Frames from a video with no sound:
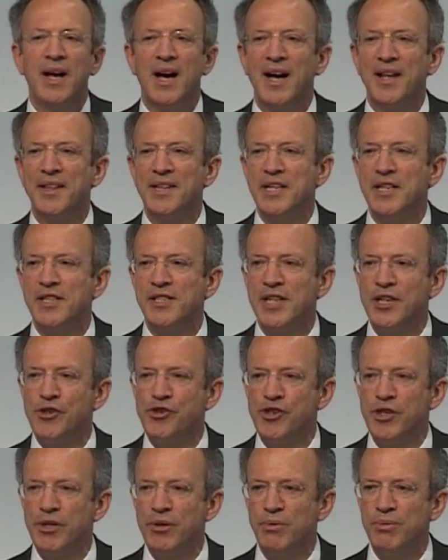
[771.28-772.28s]
on these
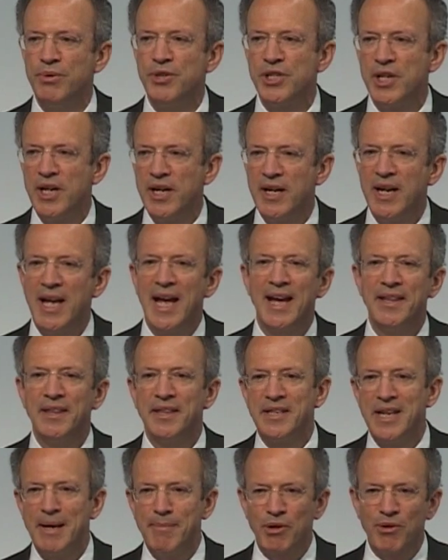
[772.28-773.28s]
issues, and
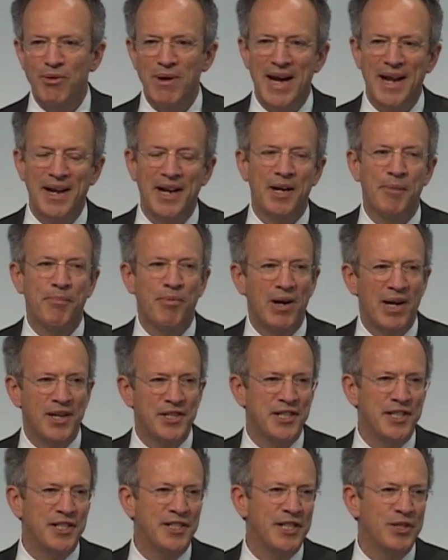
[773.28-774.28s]
the democratic
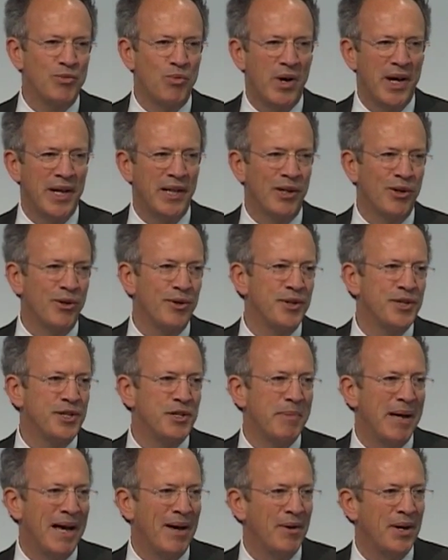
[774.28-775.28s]
process, as one learns
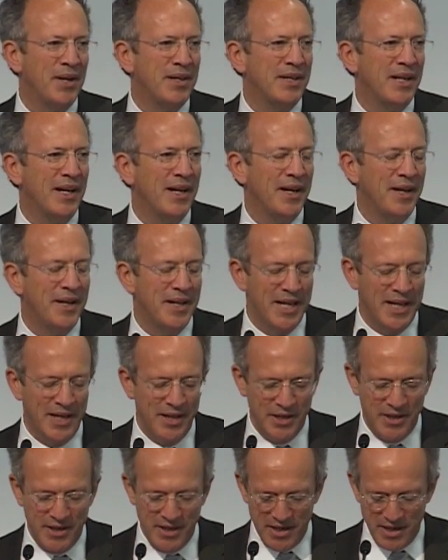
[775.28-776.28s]
about it
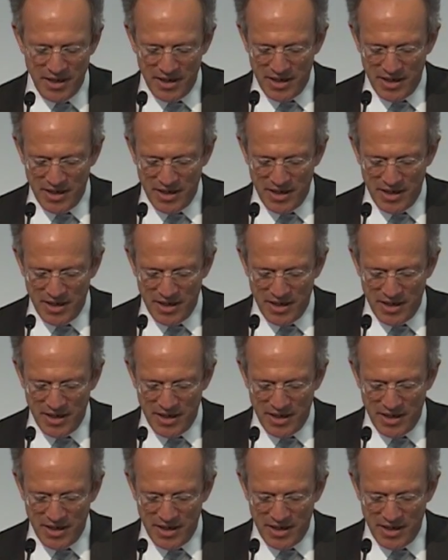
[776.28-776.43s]
in